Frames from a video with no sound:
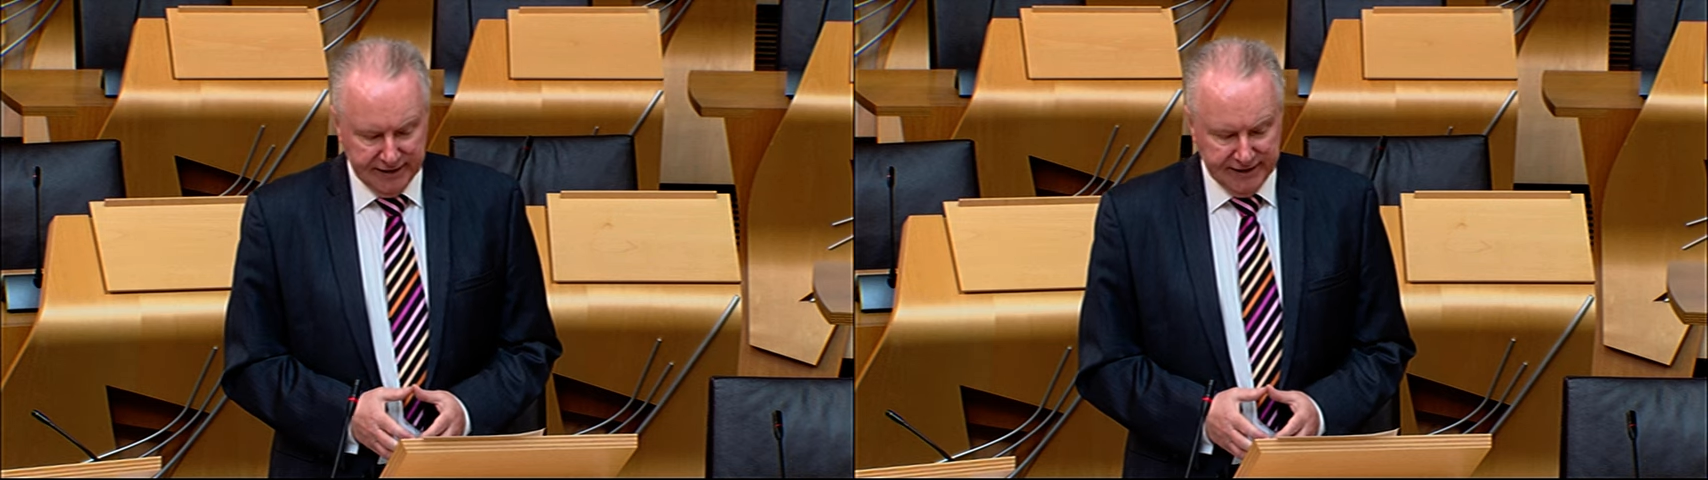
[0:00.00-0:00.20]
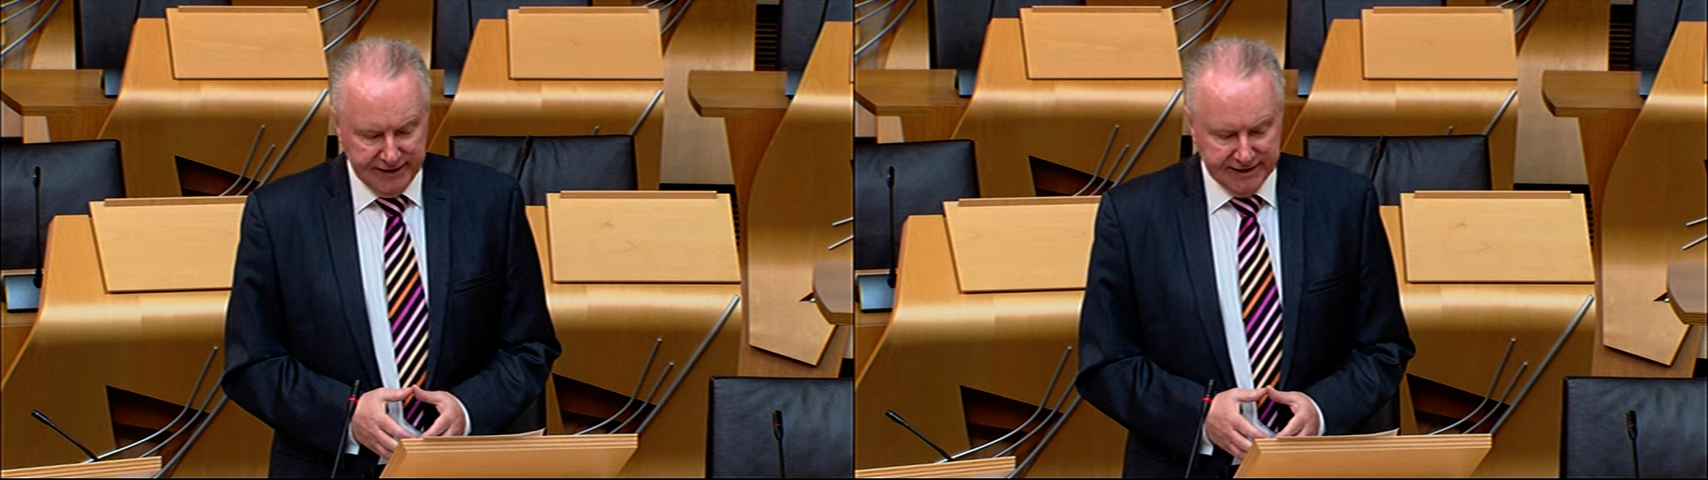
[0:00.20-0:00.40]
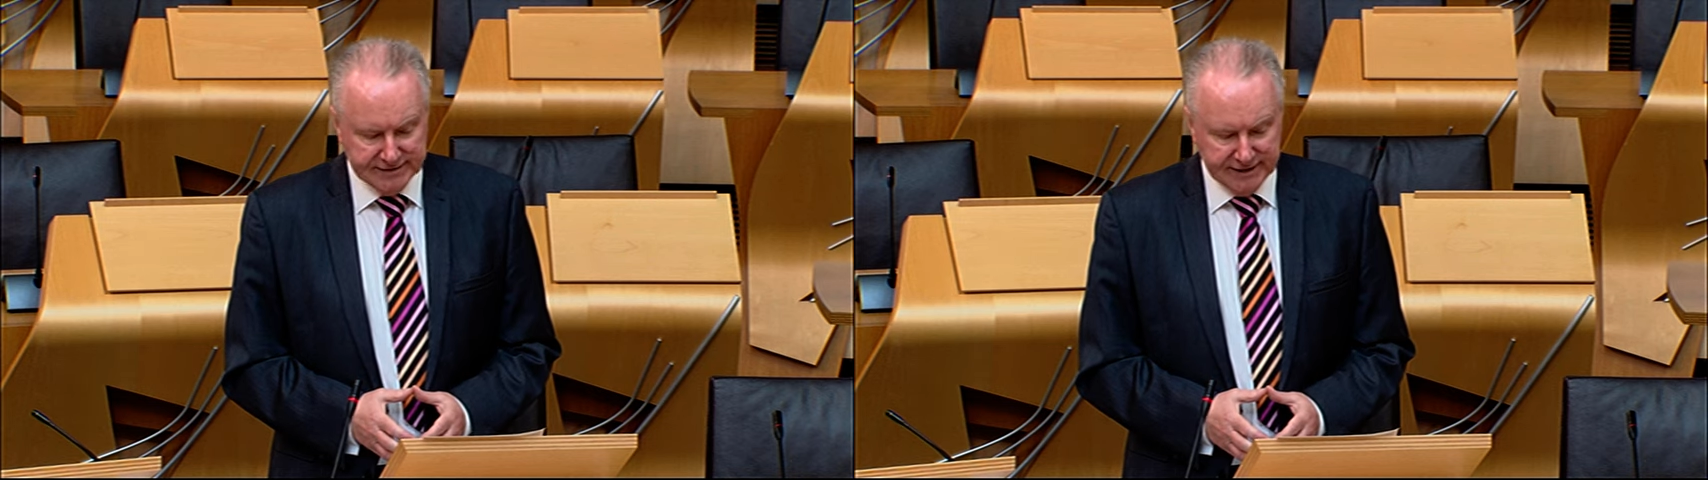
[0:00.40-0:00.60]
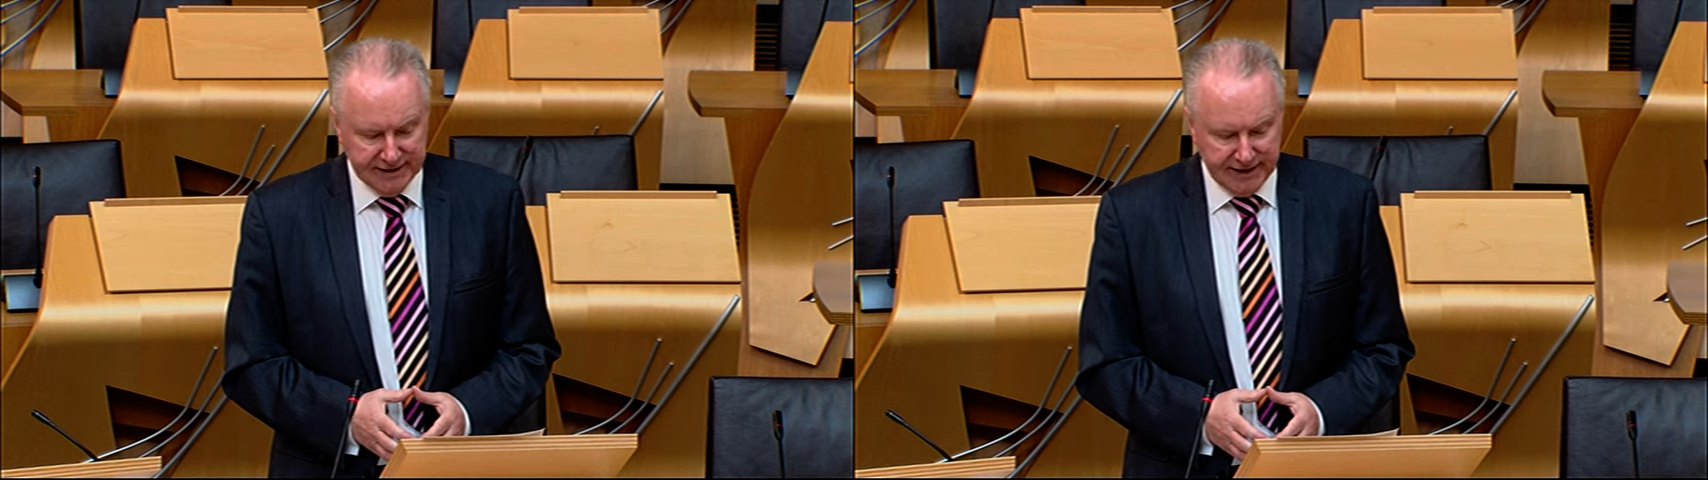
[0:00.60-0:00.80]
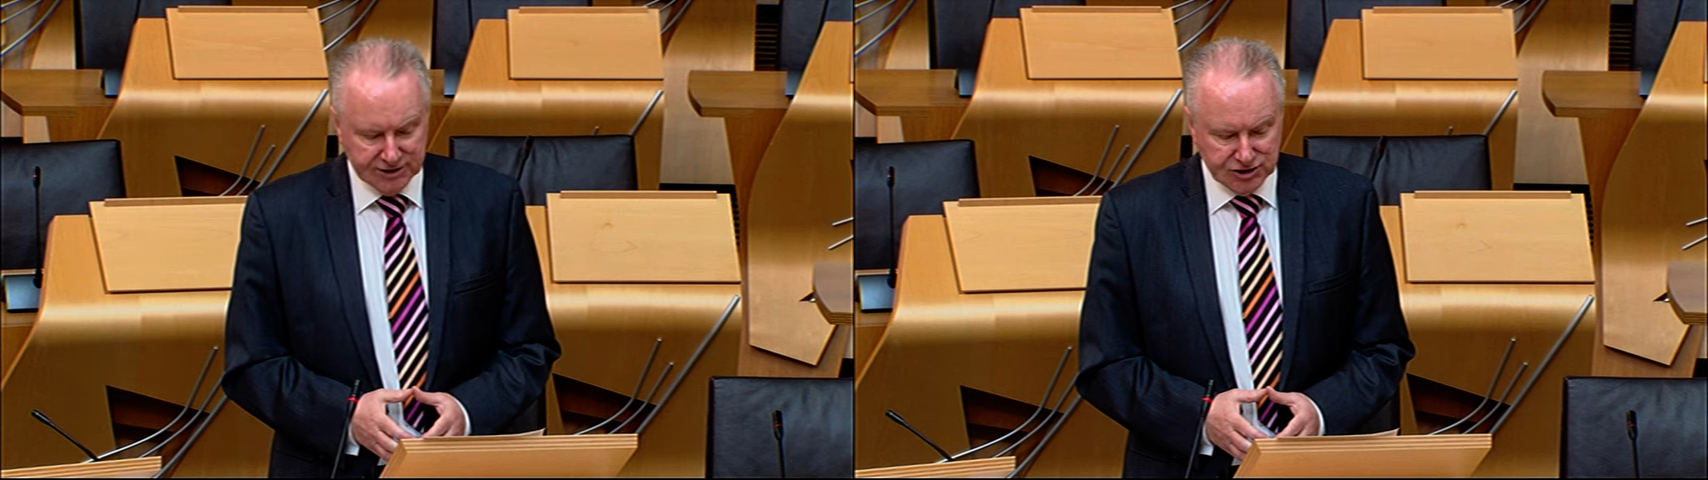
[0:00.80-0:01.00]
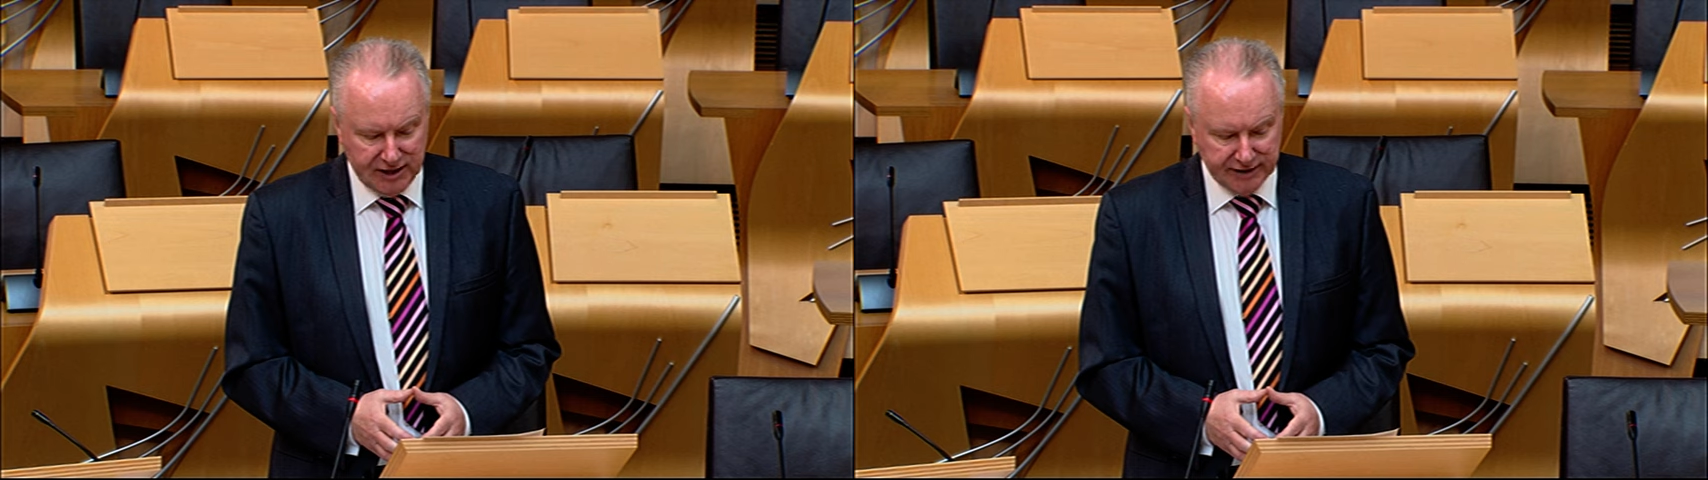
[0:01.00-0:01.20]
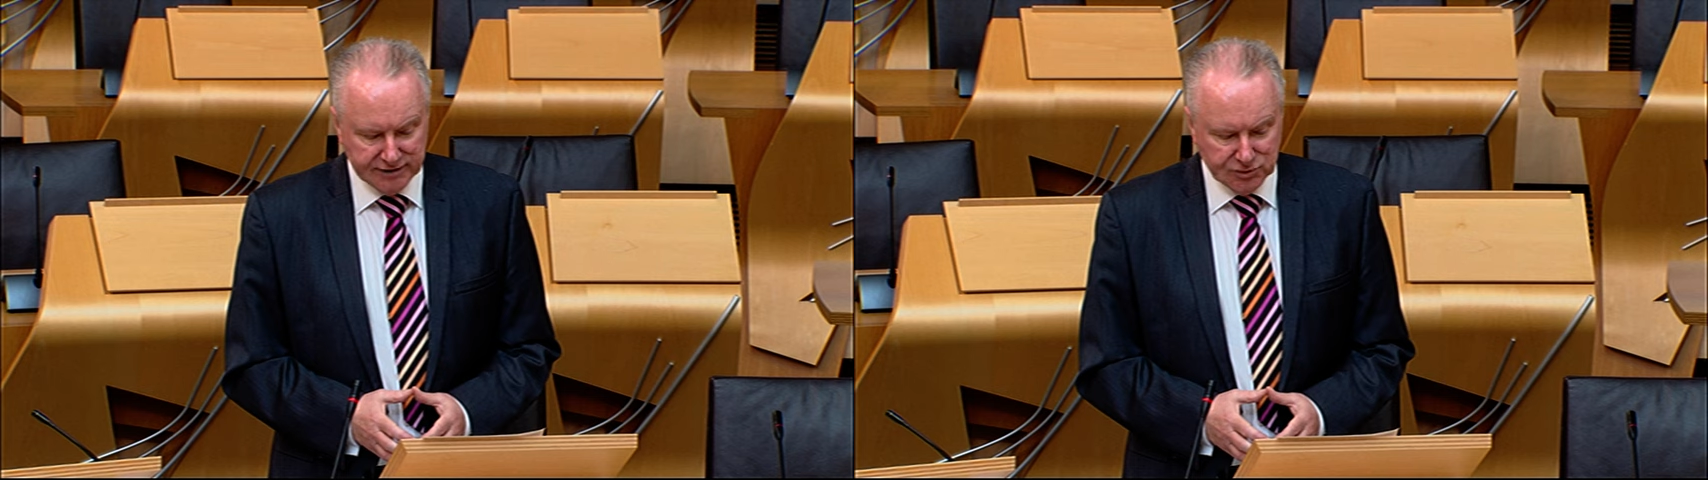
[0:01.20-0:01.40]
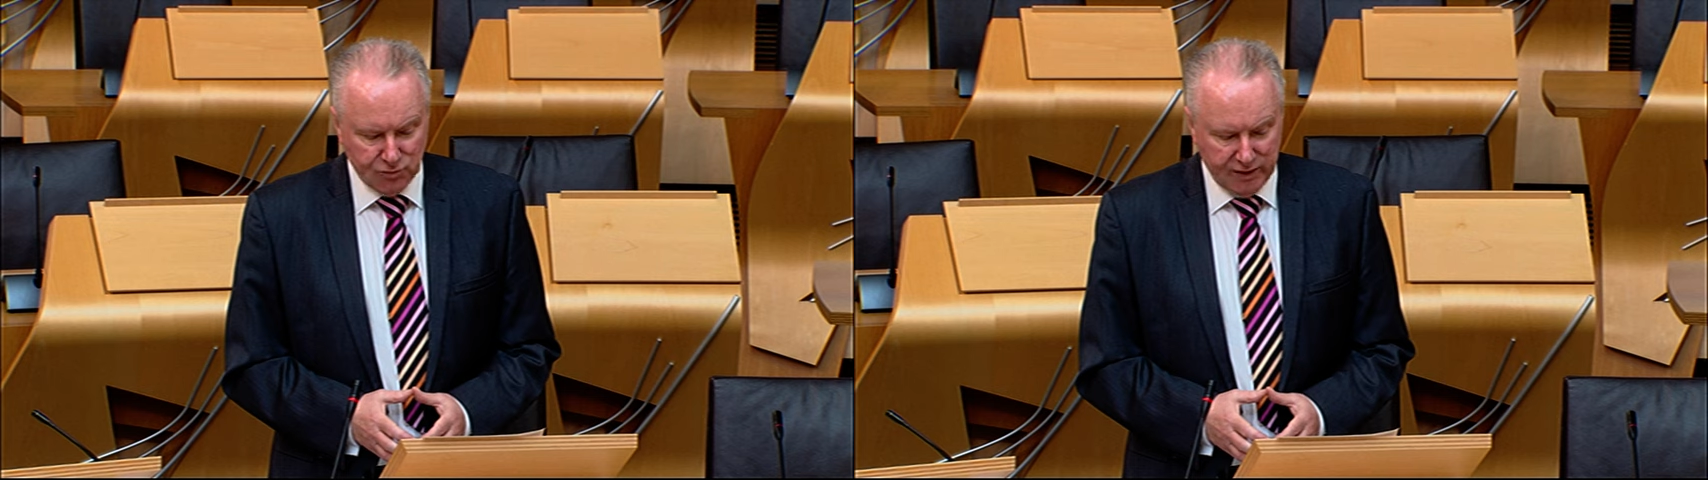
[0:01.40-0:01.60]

The ECHR is the